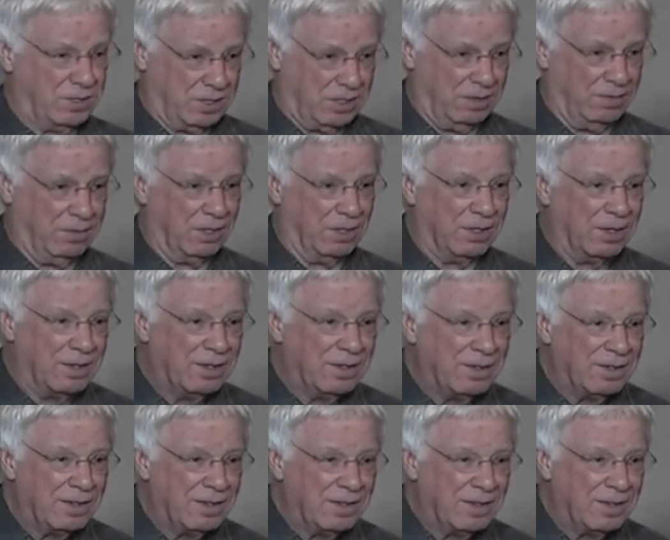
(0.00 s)
even,
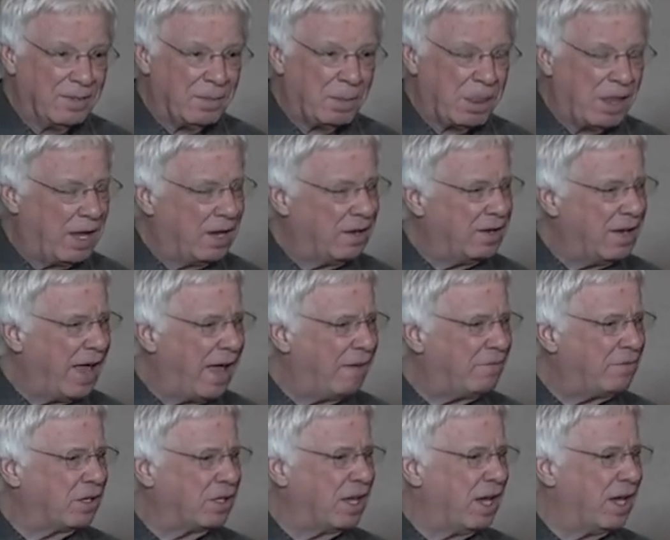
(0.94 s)
and
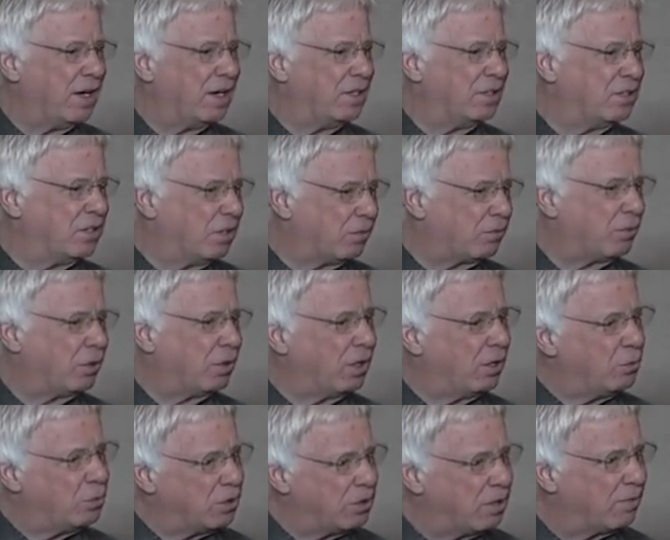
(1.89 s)
navigating differently
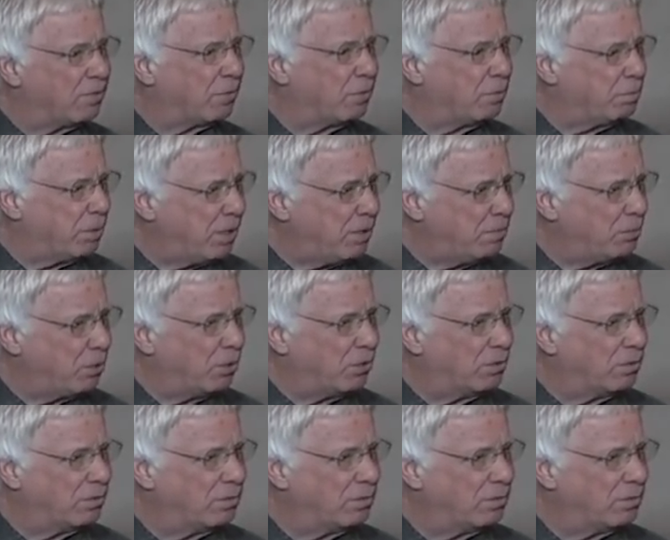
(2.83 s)
with different people.